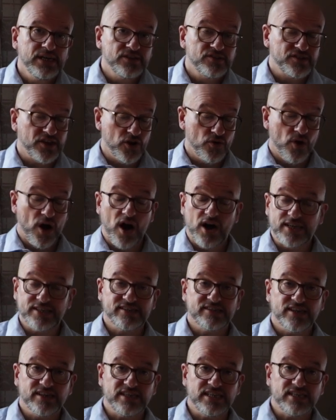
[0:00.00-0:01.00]
So I
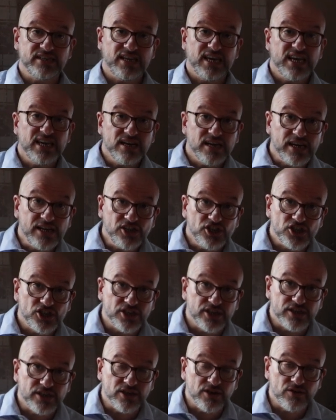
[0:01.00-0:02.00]
studied English
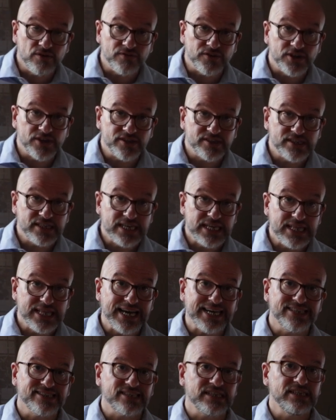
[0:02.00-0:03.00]
at university,
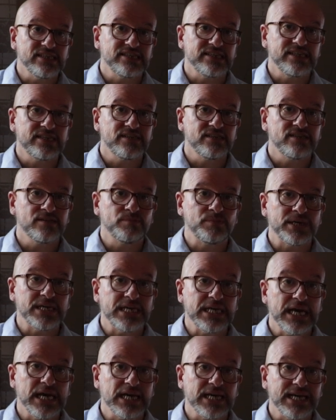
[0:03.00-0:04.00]
that is considered to
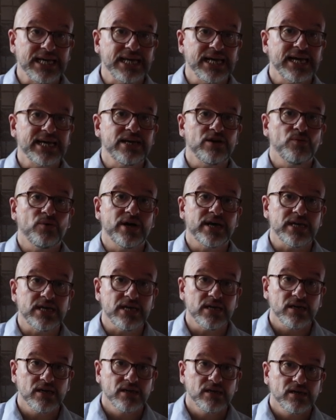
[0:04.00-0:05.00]
be a
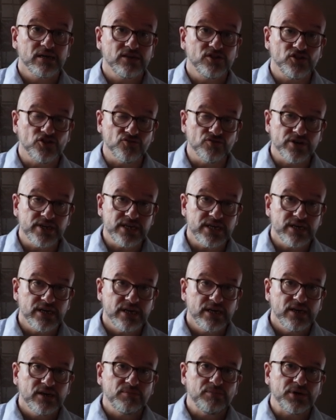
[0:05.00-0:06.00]
gateway degree
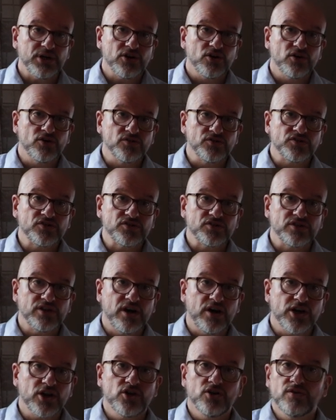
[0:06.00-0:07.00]
because
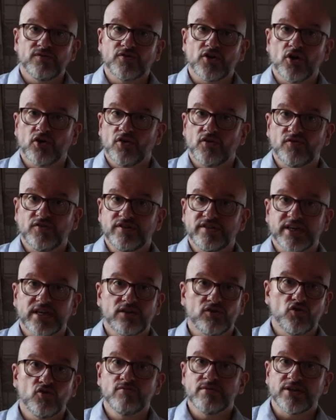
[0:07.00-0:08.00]
I could have gone off and
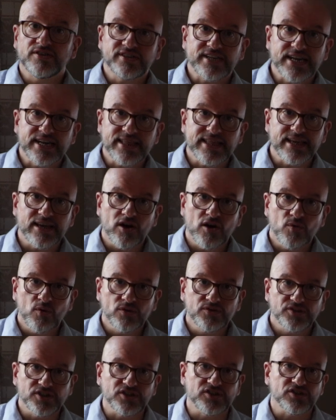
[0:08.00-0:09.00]
done almost anything I
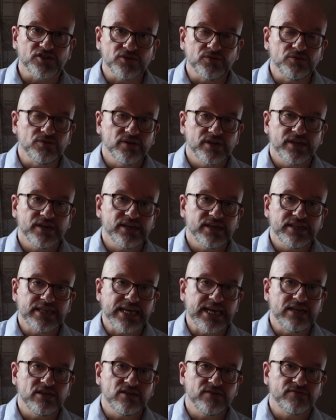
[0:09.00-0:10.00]
wanted to at
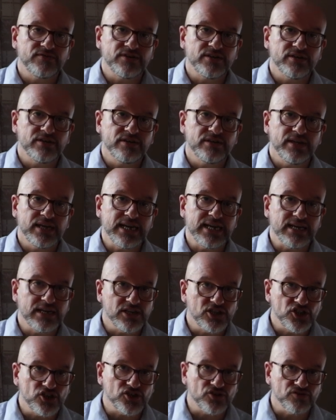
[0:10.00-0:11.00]
the end of an
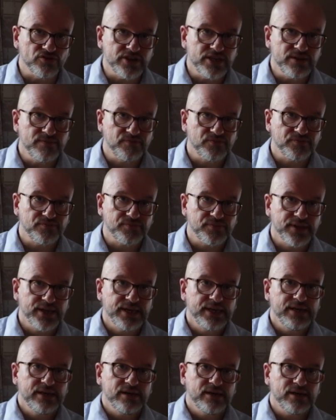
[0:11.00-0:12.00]
English degree.
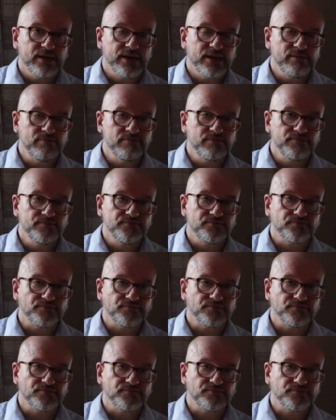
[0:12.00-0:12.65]
Um,